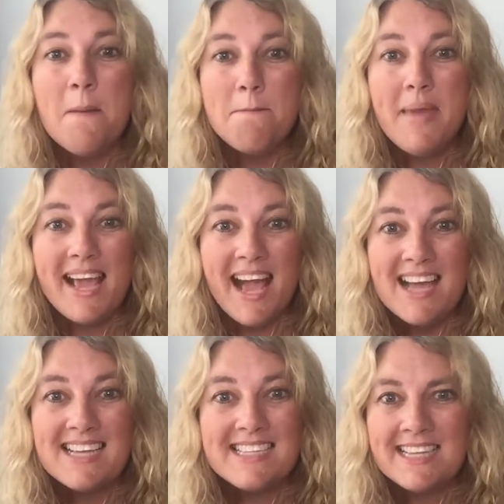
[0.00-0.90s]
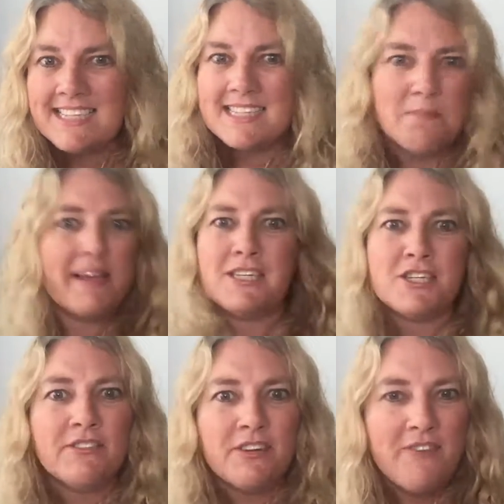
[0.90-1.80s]
because it's the
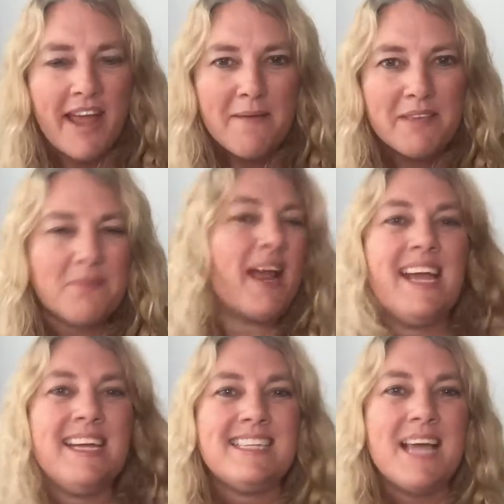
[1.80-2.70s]
picture of your family, right?